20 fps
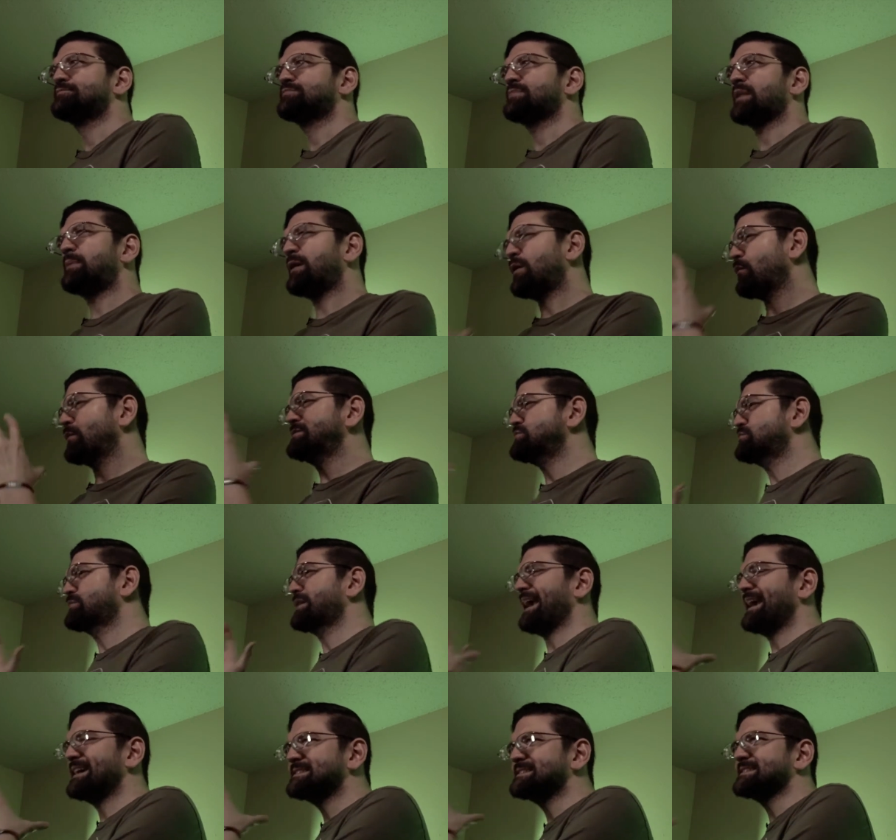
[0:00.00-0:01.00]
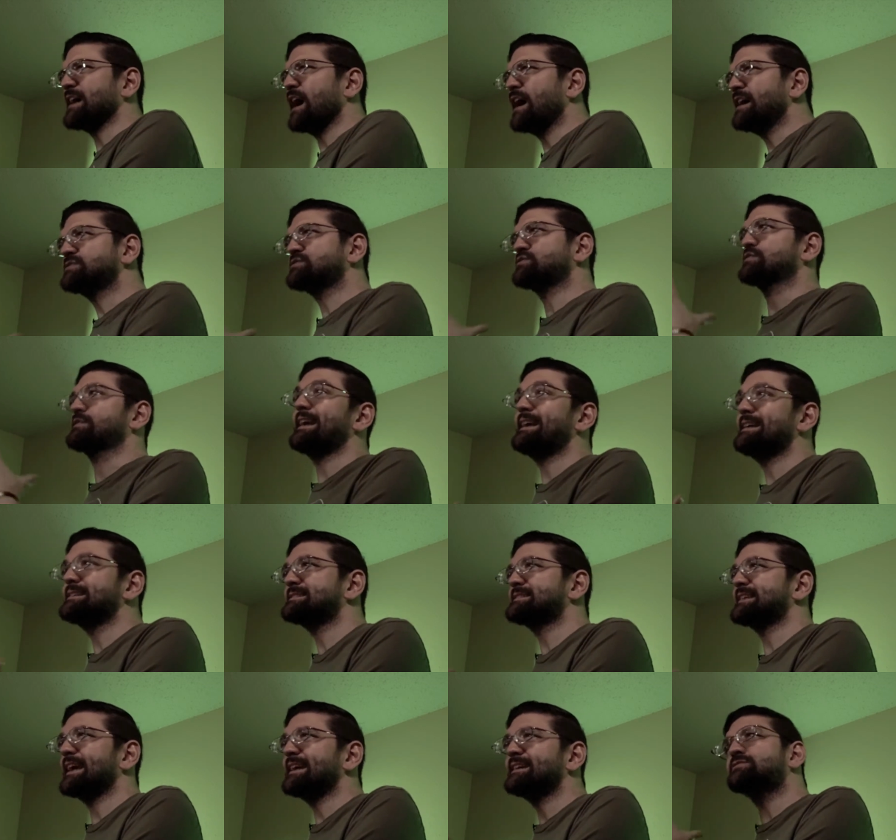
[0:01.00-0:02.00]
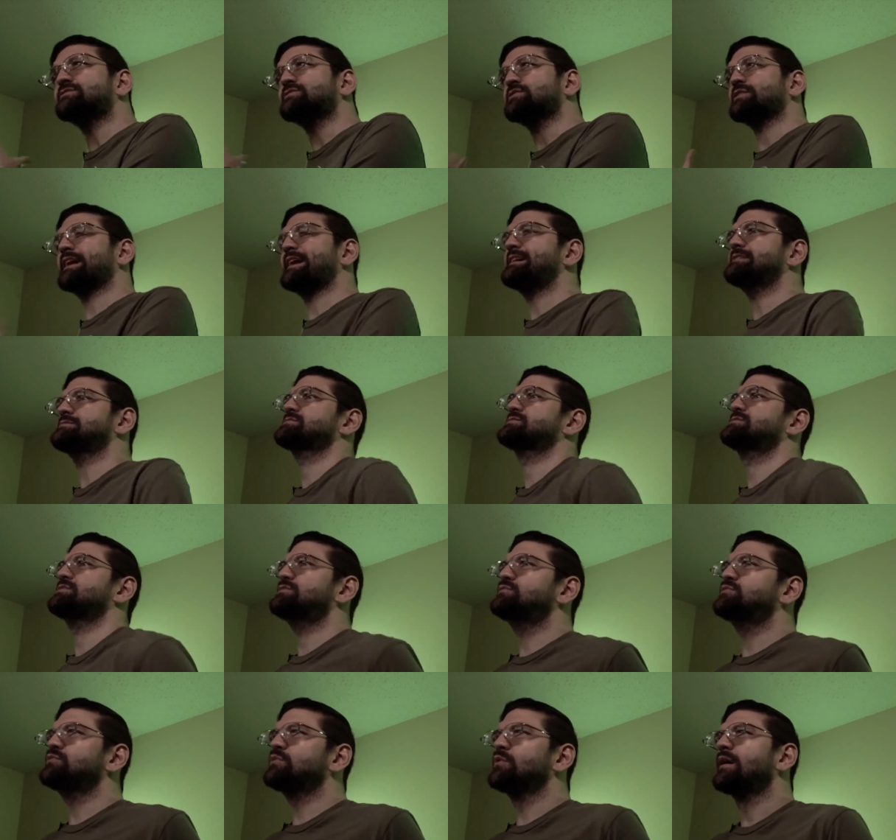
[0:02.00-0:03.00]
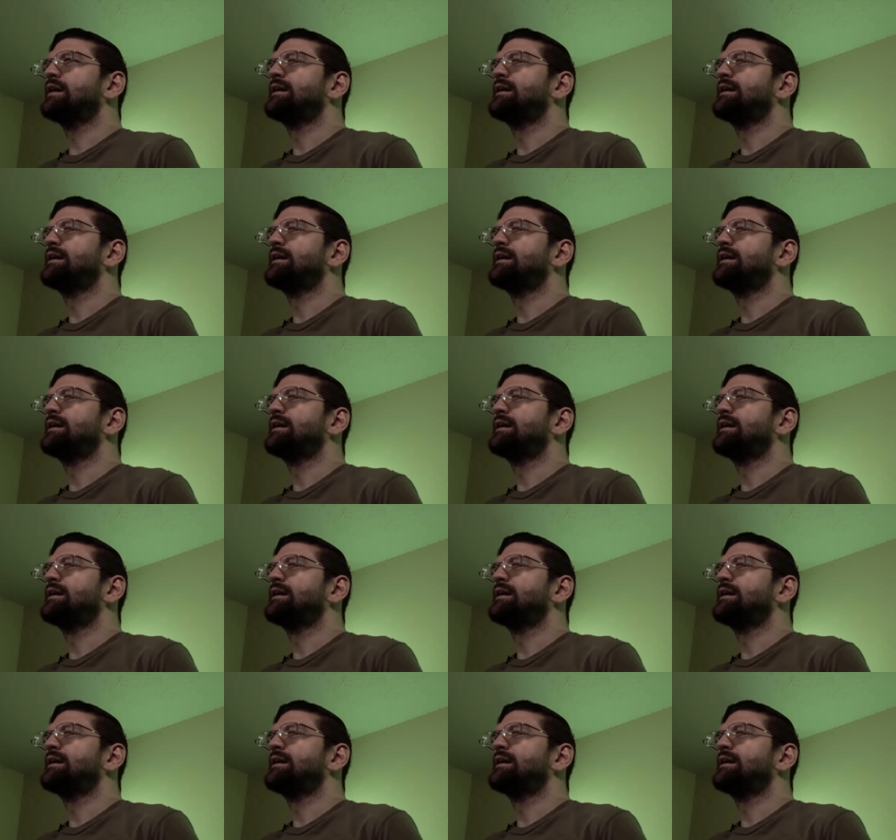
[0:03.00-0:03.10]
about what you can't touch or can't taste or can't do